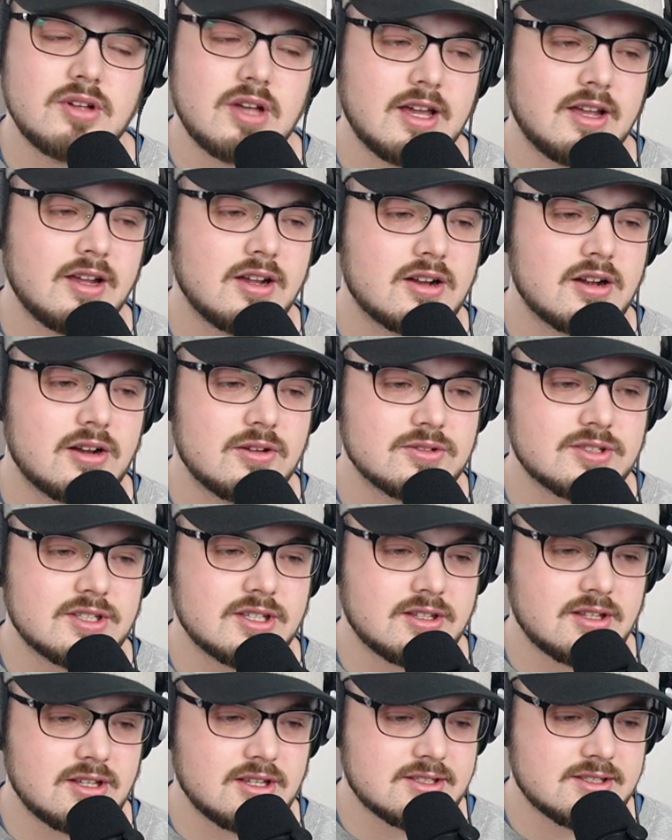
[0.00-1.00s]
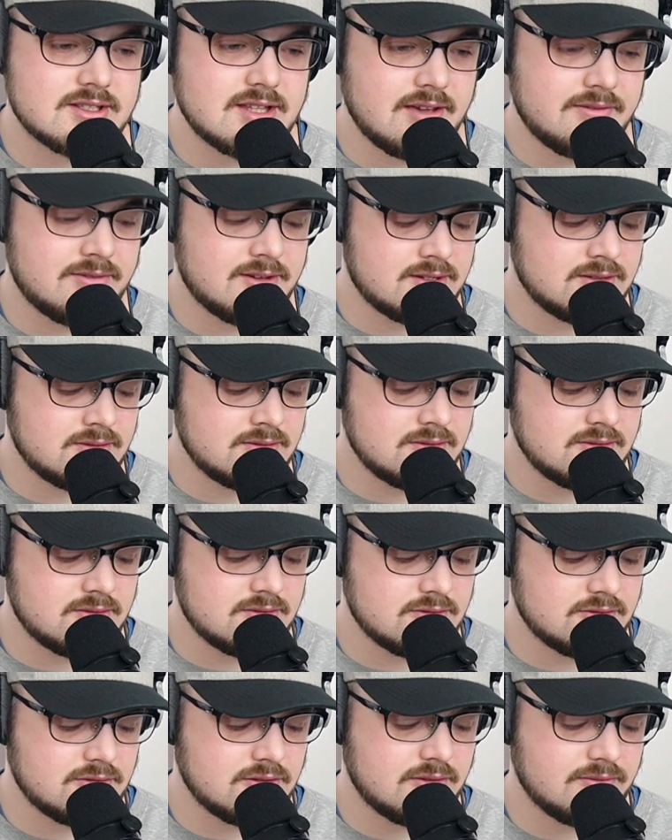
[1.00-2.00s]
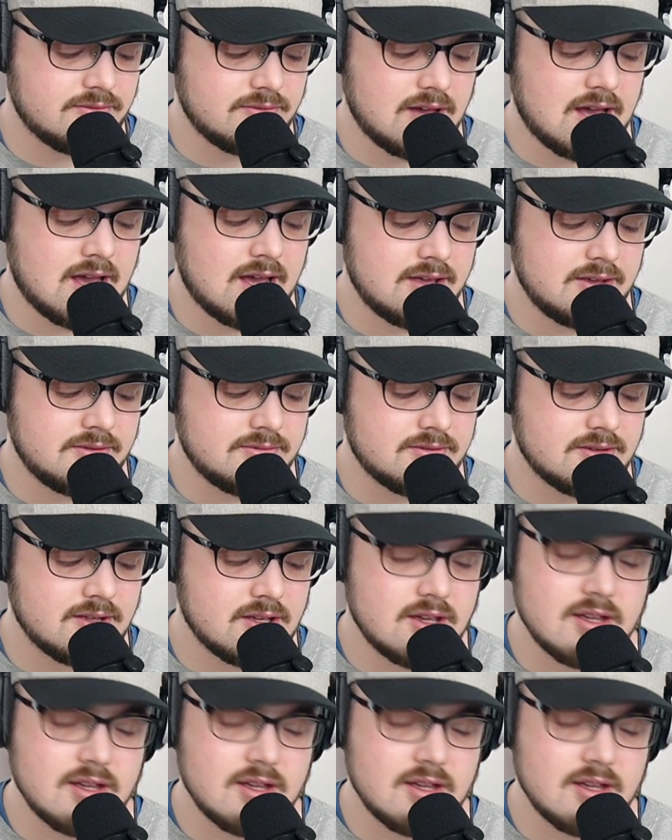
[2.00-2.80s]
enclosing the 7 to the 5,